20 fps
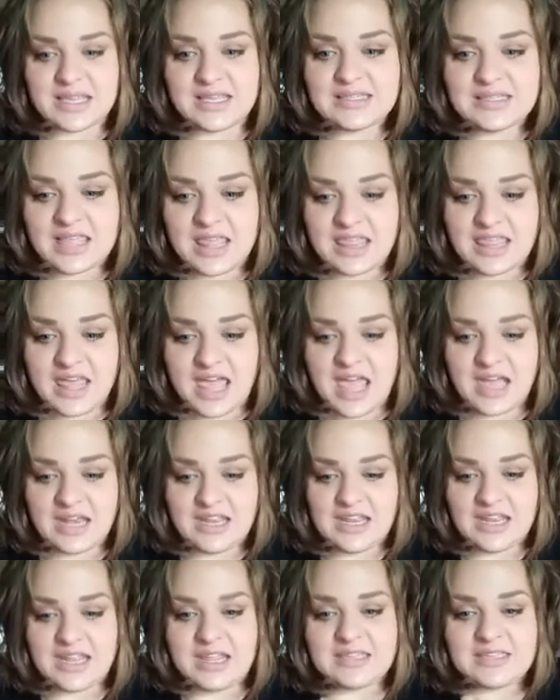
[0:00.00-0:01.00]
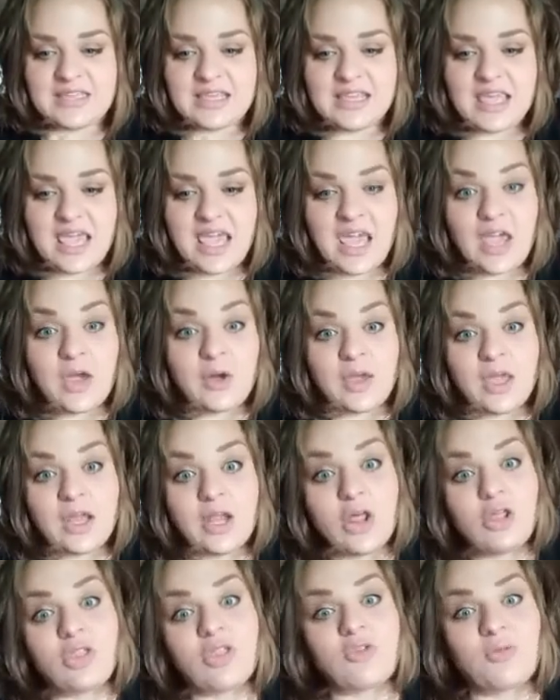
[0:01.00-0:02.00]
that is
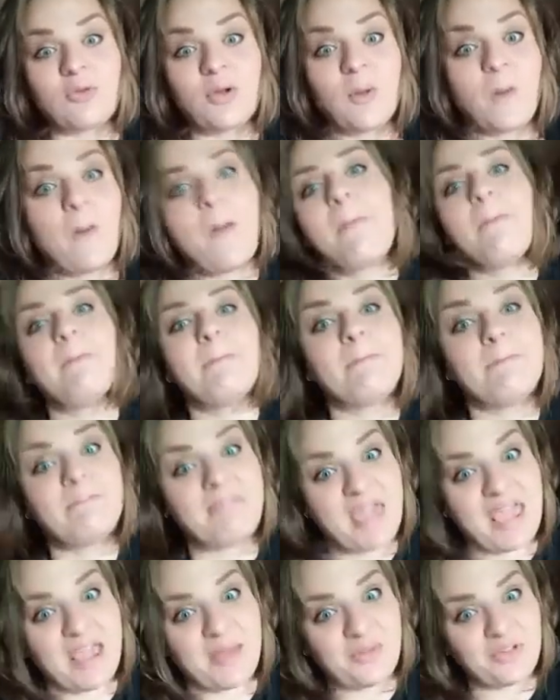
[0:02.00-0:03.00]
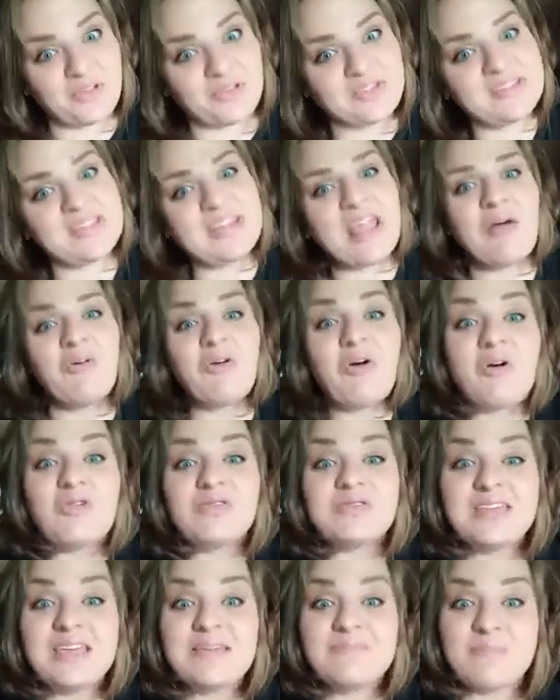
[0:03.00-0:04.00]
carried through mammals. Now,
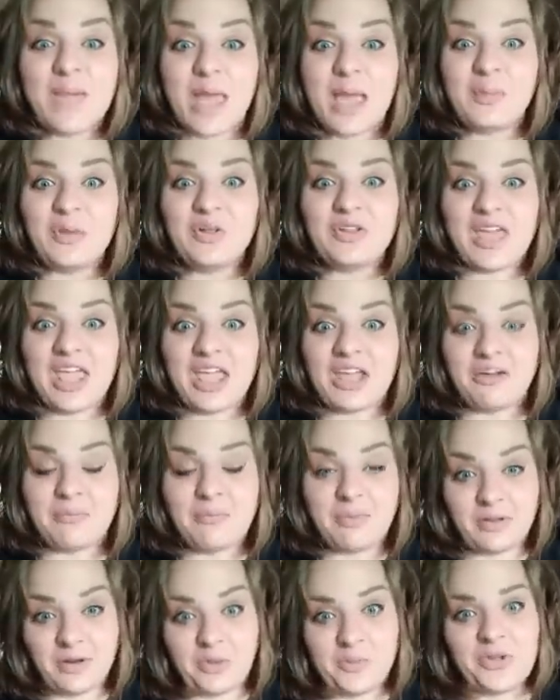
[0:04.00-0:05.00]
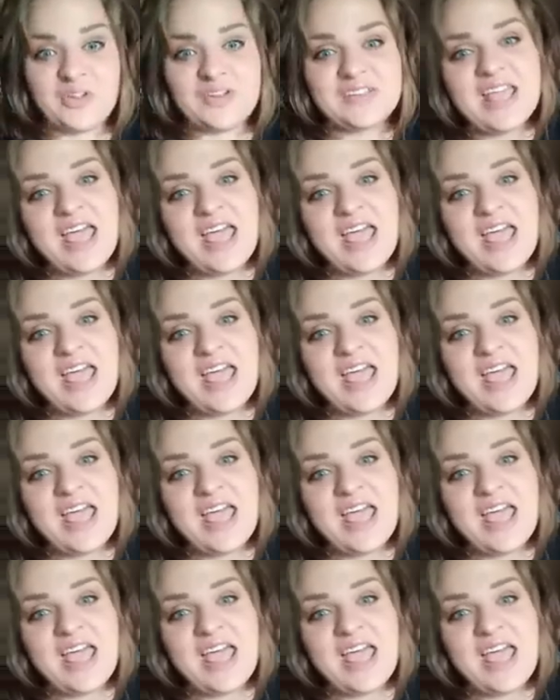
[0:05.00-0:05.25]
only mammal animals